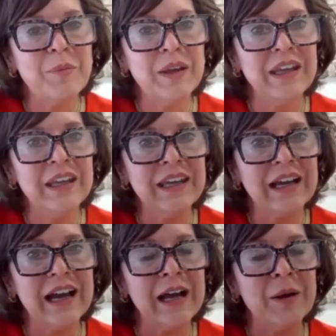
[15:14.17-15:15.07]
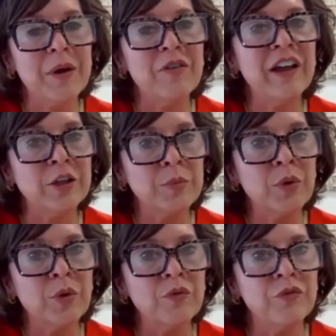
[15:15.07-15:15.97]
being
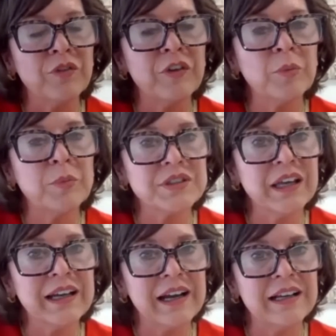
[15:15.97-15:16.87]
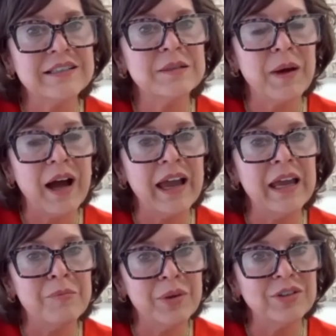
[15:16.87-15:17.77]
available for developers like us to buy
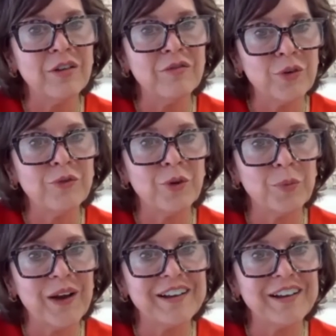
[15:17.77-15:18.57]
and build on for affordable